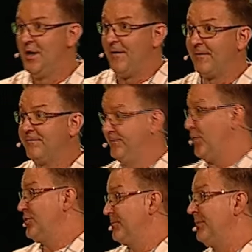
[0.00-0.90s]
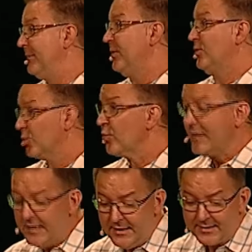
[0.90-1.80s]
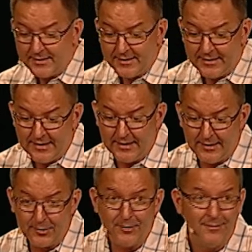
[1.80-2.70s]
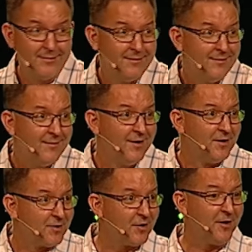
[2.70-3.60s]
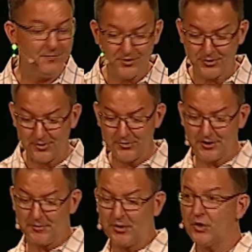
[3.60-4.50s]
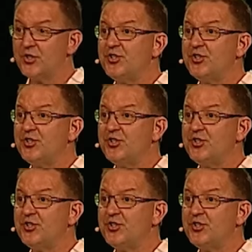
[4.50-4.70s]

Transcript: the first biblical reason here to love the church is because